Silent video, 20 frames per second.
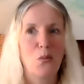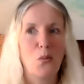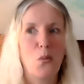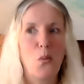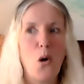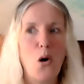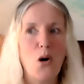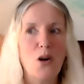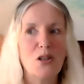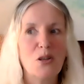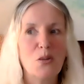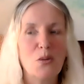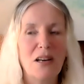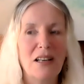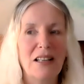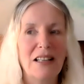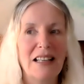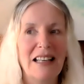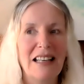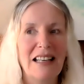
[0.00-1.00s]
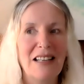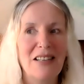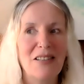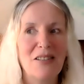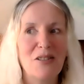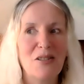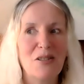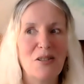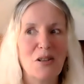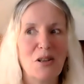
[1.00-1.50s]
What do I need
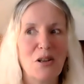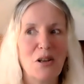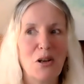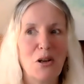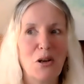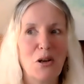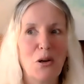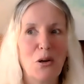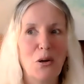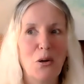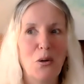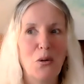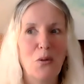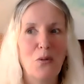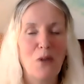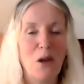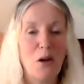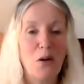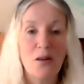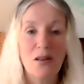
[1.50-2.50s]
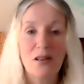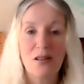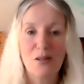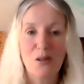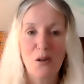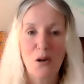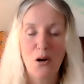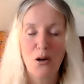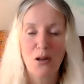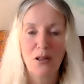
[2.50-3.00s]
to focus
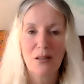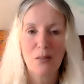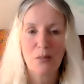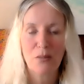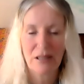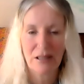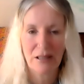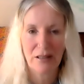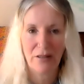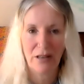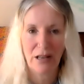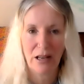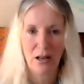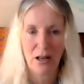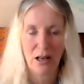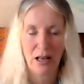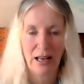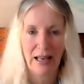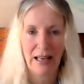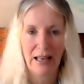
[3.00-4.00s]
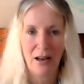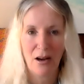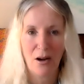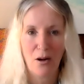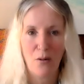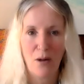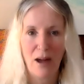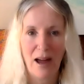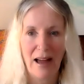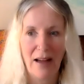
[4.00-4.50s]
on specifically
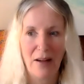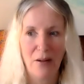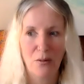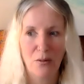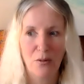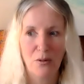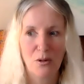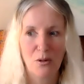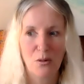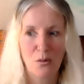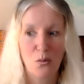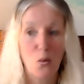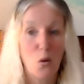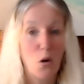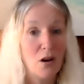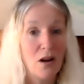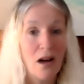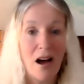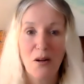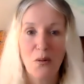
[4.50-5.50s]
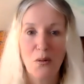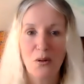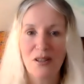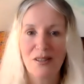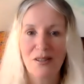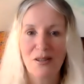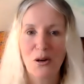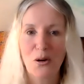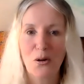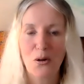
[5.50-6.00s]
around what I
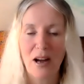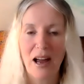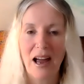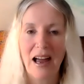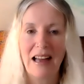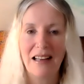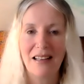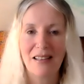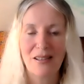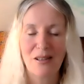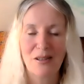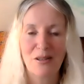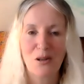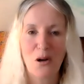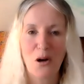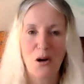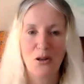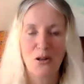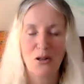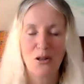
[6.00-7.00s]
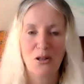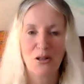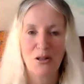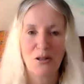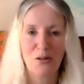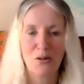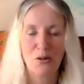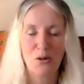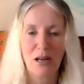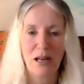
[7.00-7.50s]
want to create as a
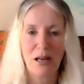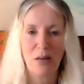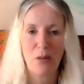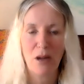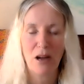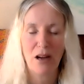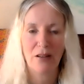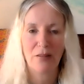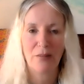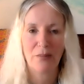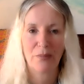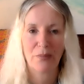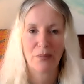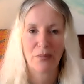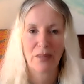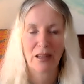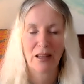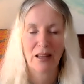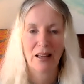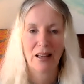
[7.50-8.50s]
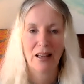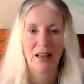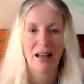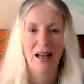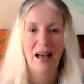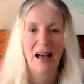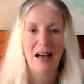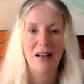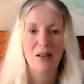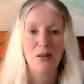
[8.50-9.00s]
conscious dreamer?
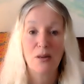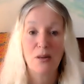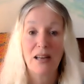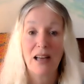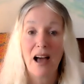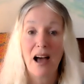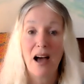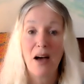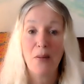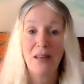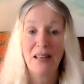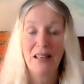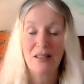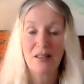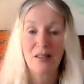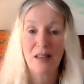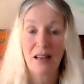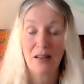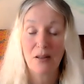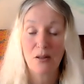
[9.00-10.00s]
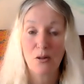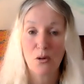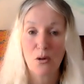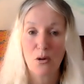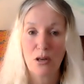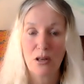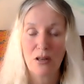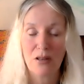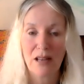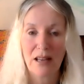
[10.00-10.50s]
As we come into that
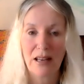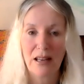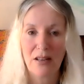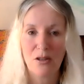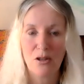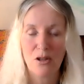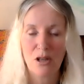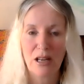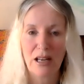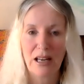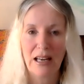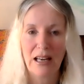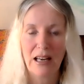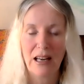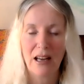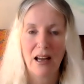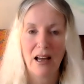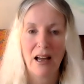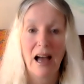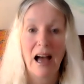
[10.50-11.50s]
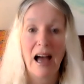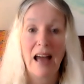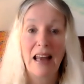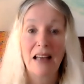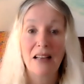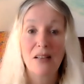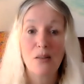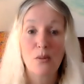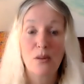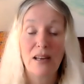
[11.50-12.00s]
Taurus energy and
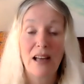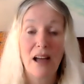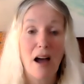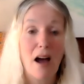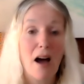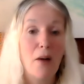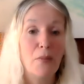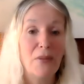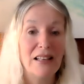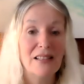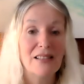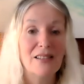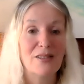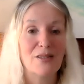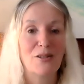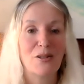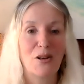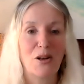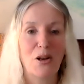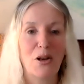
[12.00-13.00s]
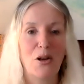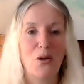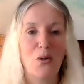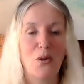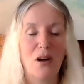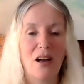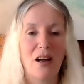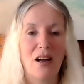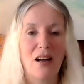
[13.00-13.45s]
as we come into